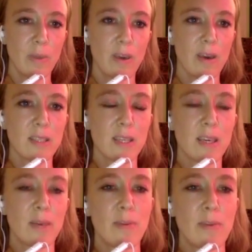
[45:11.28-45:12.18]
because
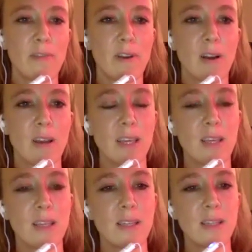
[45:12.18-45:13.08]
it can be very
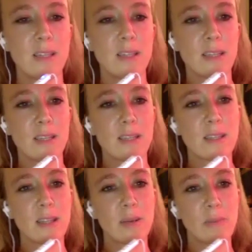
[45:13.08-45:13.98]
easy to
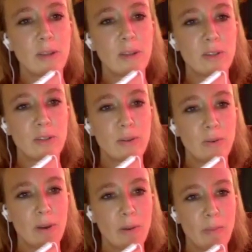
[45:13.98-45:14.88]
slip
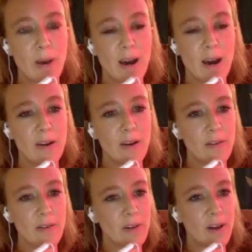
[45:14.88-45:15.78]
into a
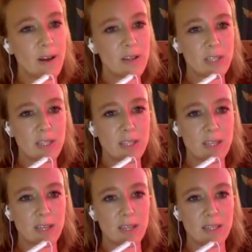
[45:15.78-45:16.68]
pattern of
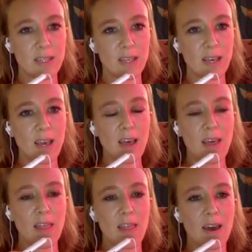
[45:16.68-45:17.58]
consciousness
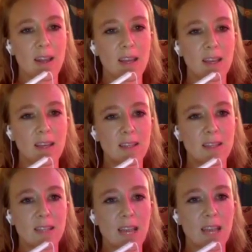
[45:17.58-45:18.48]
that
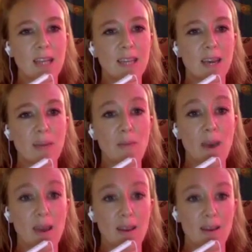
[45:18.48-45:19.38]
is
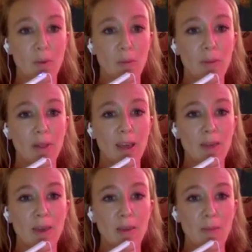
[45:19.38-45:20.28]
anti-men or
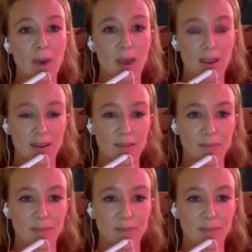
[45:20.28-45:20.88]
blaming men,